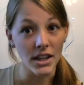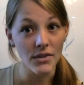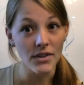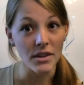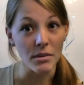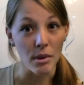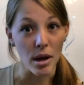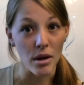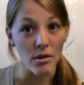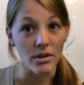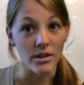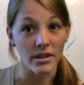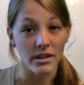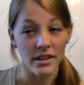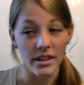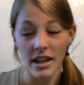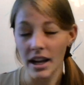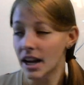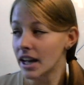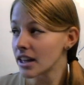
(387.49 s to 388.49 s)
in the mountains,
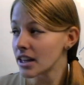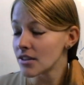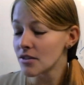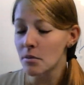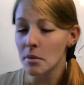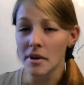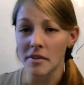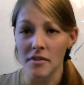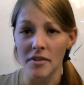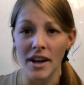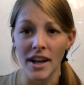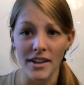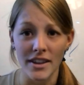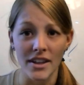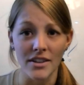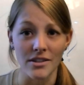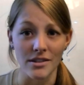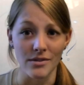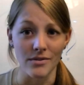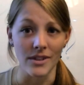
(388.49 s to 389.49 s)
yeah, I live above
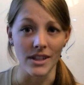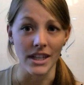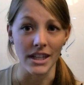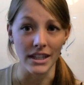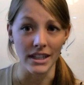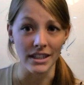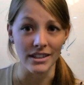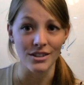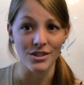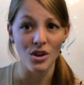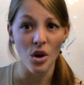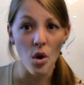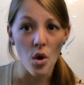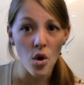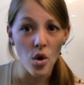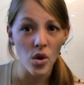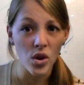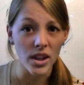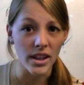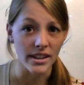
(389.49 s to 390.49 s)
9,000 feet. It's
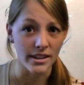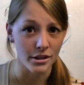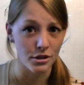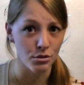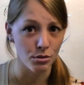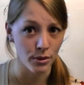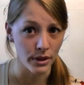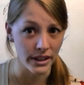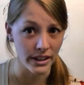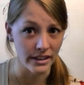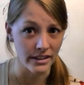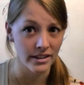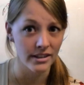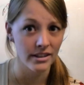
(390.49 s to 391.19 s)
totally sweet.